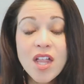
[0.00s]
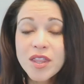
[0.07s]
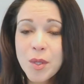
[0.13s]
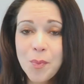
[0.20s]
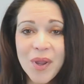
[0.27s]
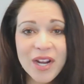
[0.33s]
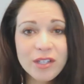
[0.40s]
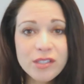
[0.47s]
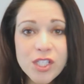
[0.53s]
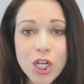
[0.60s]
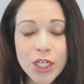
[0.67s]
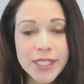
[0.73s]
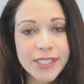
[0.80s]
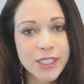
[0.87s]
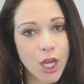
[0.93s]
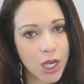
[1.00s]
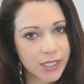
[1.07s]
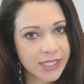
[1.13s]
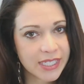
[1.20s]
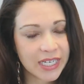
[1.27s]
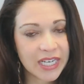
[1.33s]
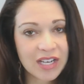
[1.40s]
the parents are
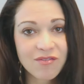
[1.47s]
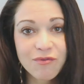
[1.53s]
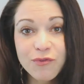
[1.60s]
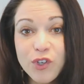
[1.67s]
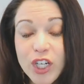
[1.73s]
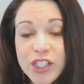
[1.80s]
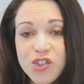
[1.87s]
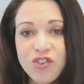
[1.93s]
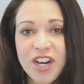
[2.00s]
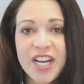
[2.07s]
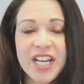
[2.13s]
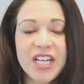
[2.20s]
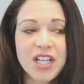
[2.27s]
exhausted and frustrated.